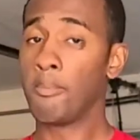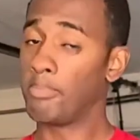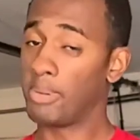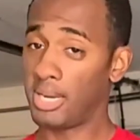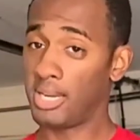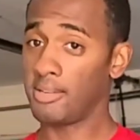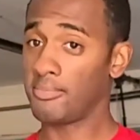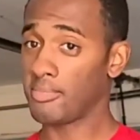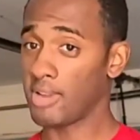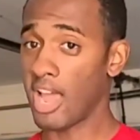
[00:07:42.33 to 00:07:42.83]

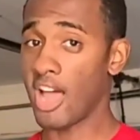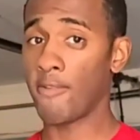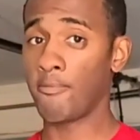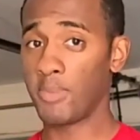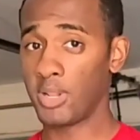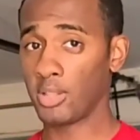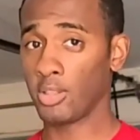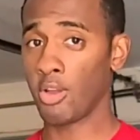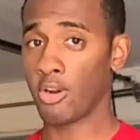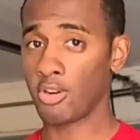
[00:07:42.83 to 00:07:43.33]
but I've
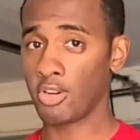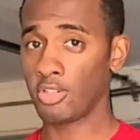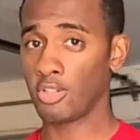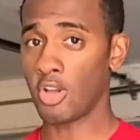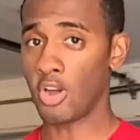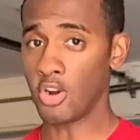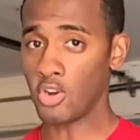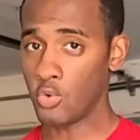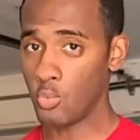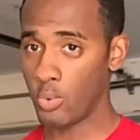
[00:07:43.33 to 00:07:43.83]
been learning
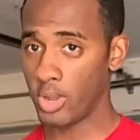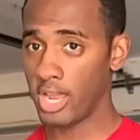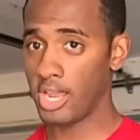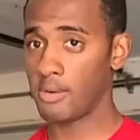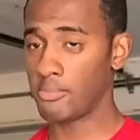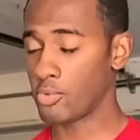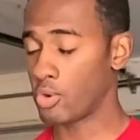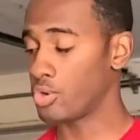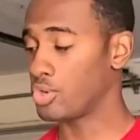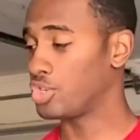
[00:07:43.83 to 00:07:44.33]
along the way,
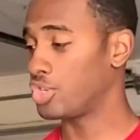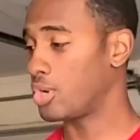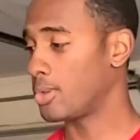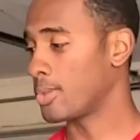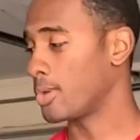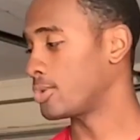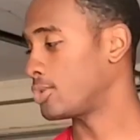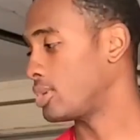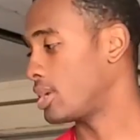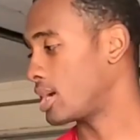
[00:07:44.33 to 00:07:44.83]
and I'm going to share
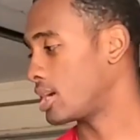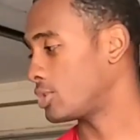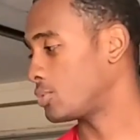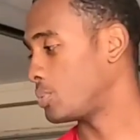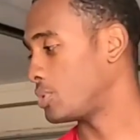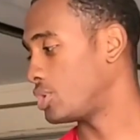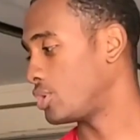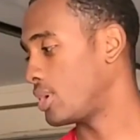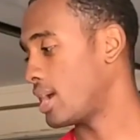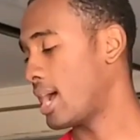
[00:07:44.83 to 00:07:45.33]
those nuggets
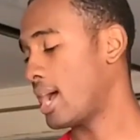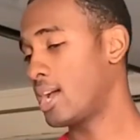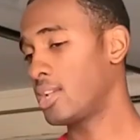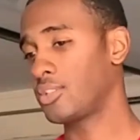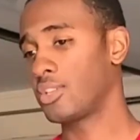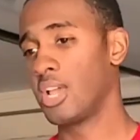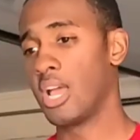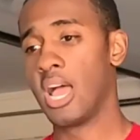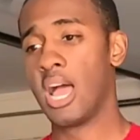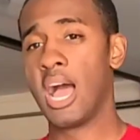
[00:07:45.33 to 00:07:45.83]
with you guys.